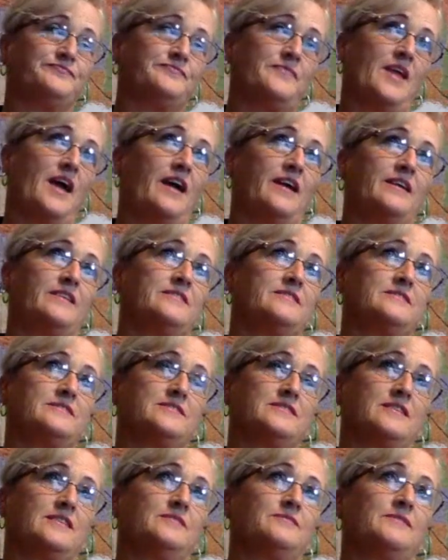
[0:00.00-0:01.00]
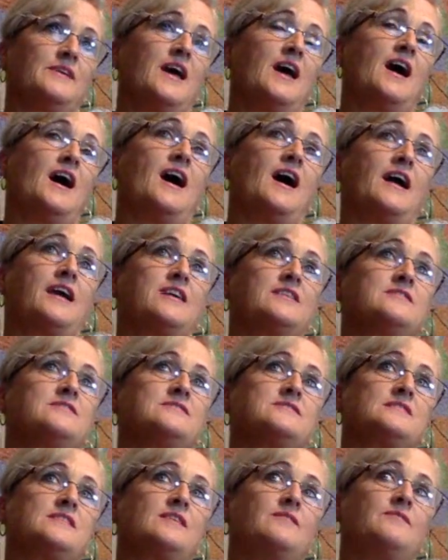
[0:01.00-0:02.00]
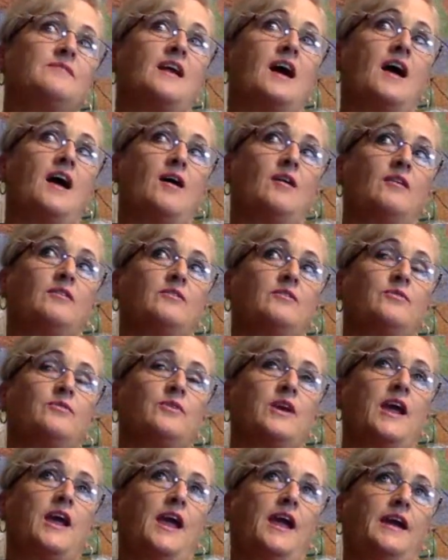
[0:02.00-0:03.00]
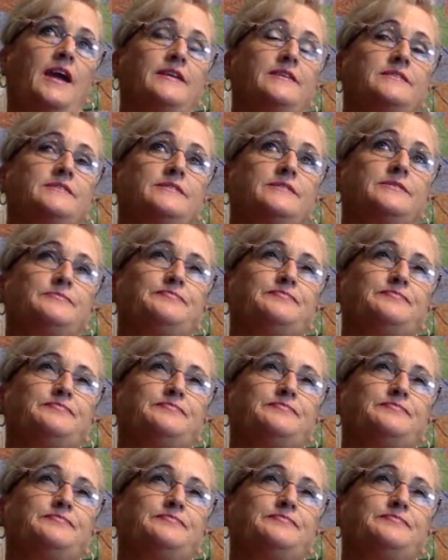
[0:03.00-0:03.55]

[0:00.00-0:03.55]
I can do some that I'll create.